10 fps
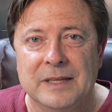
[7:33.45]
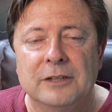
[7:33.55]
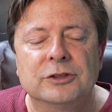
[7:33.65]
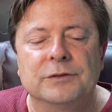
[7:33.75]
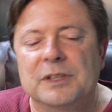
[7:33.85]

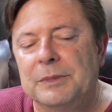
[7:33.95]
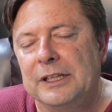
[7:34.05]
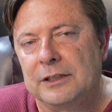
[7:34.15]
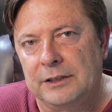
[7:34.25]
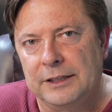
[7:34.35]
So if somebody
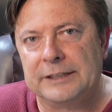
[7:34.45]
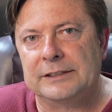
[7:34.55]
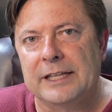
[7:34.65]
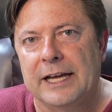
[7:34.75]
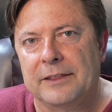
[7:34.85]
clicks
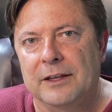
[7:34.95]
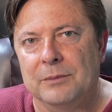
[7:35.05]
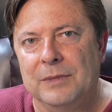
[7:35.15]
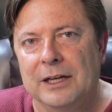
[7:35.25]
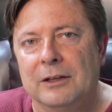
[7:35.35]
that
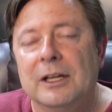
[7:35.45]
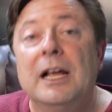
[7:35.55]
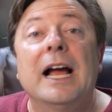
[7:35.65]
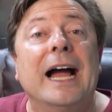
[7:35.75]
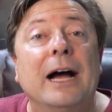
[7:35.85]
thumbnail,
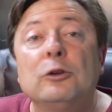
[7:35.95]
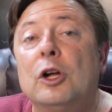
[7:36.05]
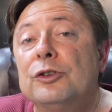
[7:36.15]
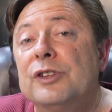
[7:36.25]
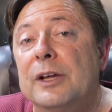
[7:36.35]
how
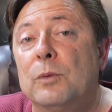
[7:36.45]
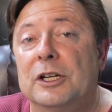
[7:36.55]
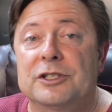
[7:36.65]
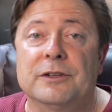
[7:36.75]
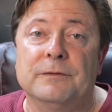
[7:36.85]
long do they
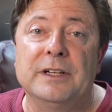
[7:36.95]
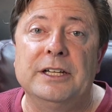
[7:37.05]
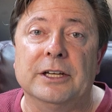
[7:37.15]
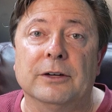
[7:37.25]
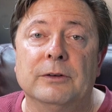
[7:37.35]
watch the
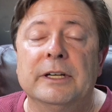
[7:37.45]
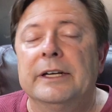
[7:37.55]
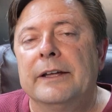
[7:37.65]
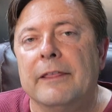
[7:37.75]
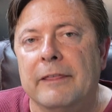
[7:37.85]
video?
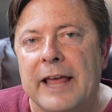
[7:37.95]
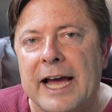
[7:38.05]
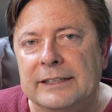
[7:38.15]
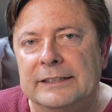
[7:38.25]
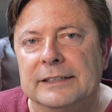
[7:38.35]

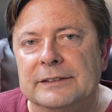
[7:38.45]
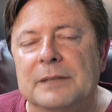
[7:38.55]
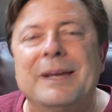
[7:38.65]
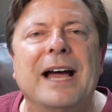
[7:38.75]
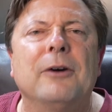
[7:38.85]
That tells
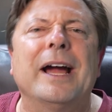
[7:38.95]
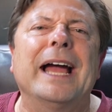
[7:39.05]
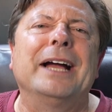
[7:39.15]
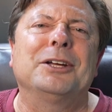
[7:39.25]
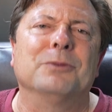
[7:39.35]
them how
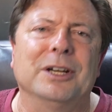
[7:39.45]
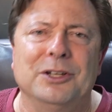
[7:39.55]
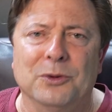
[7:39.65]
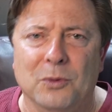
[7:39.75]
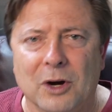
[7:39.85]
accurate
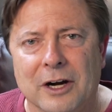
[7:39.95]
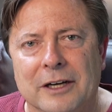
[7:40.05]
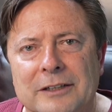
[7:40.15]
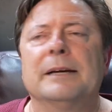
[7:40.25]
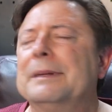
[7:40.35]
you are.
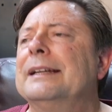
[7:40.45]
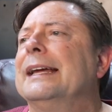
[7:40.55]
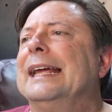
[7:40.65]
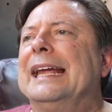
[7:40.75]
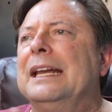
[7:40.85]
I mean,
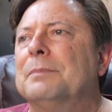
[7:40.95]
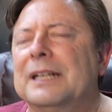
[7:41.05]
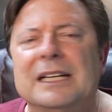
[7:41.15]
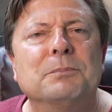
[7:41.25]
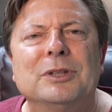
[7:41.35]

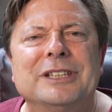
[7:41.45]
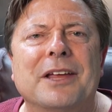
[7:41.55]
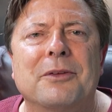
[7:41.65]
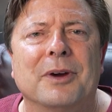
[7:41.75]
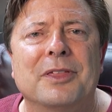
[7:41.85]
anybody can put
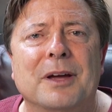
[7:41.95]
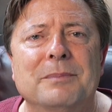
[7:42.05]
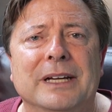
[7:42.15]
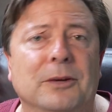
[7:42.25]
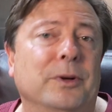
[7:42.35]
together a
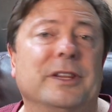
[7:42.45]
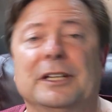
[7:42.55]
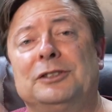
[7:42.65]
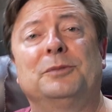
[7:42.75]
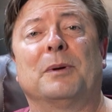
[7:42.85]
thumbnail with a
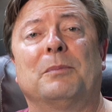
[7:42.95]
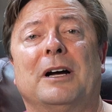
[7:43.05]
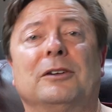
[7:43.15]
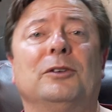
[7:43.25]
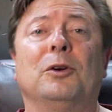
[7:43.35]

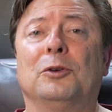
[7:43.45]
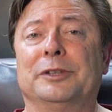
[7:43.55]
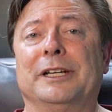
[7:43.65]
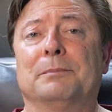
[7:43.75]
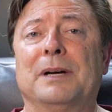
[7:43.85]
supermodel
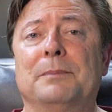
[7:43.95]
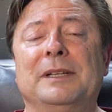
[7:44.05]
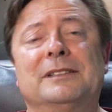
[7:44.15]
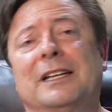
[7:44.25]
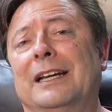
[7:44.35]
holding a
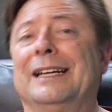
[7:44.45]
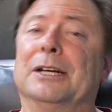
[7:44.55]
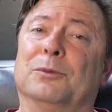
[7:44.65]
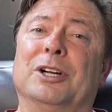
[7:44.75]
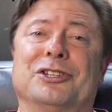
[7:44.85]
puppy saying,
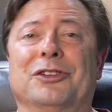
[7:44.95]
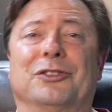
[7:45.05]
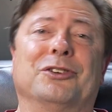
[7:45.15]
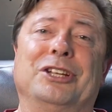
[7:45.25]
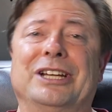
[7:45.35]
"Get rich in
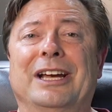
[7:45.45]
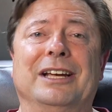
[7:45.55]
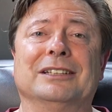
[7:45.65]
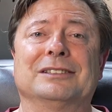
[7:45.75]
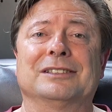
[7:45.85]
30
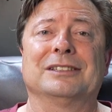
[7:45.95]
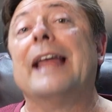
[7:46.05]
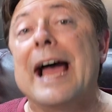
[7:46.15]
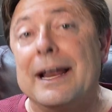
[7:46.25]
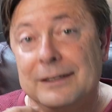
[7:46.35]
days."
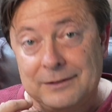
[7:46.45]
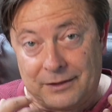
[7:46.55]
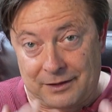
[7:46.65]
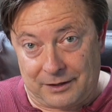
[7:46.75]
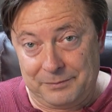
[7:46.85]
That
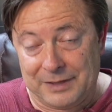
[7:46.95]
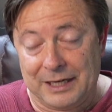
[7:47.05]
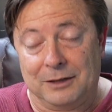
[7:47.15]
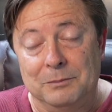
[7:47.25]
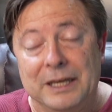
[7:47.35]

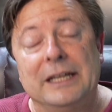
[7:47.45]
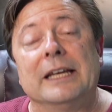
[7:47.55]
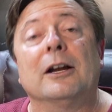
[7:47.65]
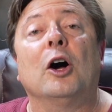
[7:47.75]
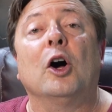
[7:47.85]
thumbnail may
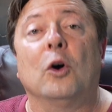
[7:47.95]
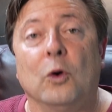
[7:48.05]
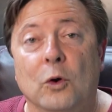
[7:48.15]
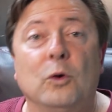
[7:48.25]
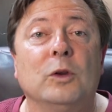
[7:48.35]
get a
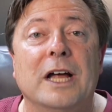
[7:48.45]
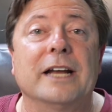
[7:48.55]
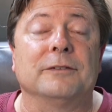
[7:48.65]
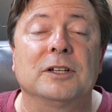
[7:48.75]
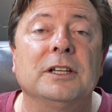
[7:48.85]
whole lot
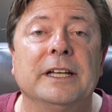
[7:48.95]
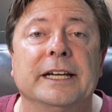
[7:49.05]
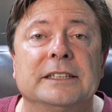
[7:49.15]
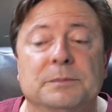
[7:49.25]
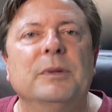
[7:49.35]
of
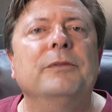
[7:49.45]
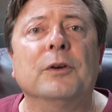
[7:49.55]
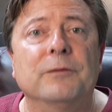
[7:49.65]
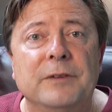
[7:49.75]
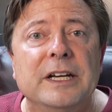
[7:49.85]
clicks, but if your
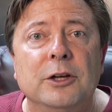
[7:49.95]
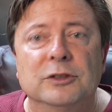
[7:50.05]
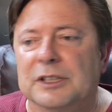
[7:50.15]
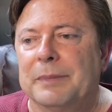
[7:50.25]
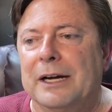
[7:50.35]
video
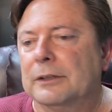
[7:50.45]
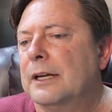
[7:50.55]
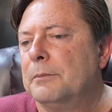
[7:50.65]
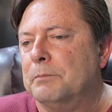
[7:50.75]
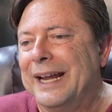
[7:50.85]
is about
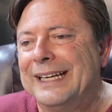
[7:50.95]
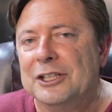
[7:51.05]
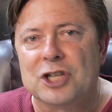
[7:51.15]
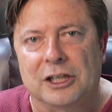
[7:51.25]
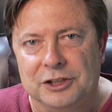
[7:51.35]
baking
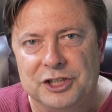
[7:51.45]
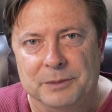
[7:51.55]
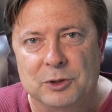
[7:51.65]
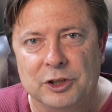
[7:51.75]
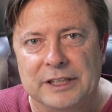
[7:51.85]
chocolate
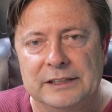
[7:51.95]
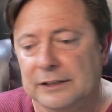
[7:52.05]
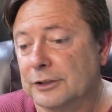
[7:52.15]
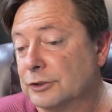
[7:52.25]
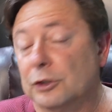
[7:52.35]
chip cookies
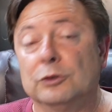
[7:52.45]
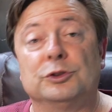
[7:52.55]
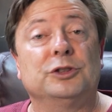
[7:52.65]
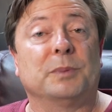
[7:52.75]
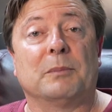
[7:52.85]
and there's no
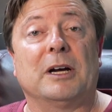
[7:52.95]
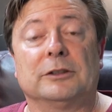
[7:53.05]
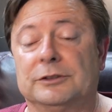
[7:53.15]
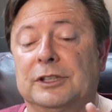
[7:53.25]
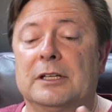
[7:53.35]

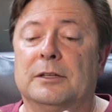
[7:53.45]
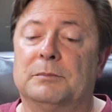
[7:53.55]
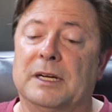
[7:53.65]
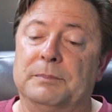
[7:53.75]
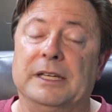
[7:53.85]
supermodels,
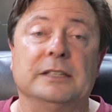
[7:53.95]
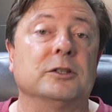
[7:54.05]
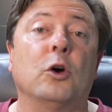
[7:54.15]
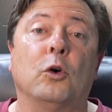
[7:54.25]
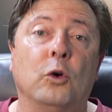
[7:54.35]
puppies,
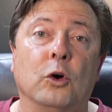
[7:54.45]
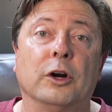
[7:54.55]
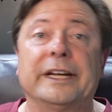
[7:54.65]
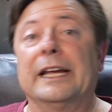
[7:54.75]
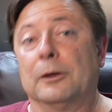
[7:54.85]

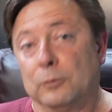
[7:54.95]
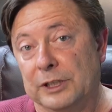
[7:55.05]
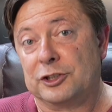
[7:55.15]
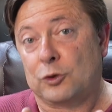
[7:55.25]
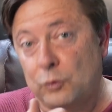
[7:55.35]
or get
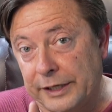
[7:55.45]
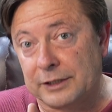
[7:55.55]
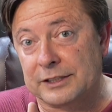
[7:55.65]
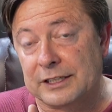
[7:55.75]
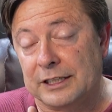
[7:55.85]
rich quick
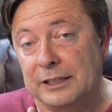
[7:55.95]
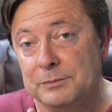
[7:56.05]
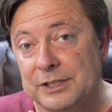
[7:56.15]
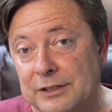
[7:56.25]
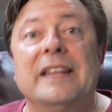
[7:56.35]

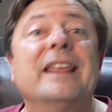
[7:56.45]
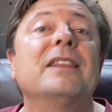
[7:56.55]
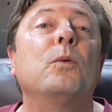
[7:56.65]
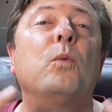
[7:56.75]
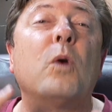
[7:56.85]
schemes, then
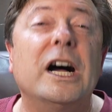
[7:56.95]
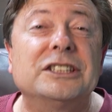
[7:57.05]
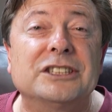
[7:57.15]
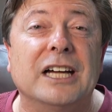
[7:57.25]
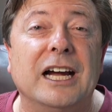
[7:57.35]
the
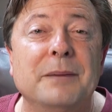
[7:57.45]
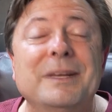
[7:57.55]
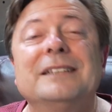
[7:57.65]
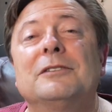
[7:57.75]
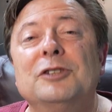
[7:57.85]
watch time
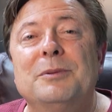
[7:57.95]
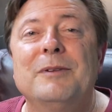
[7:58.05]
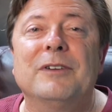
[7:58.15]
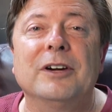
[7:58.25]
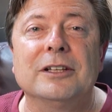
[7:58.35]
is going to be
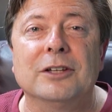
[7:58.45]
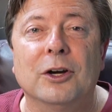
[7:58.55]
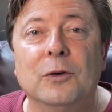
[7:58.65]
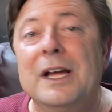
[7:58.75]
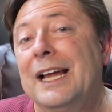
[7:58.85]
very
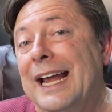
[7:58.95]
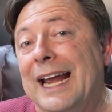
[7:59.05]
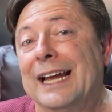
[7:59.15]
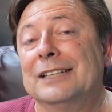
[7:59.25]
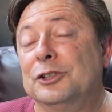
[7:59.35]
low
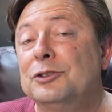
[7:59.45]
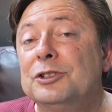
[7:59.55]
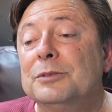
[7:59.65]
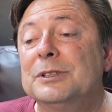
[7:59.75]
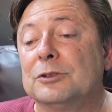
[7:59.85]
and
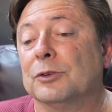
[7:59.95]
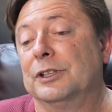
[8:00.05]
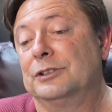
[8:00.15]
YouTube is going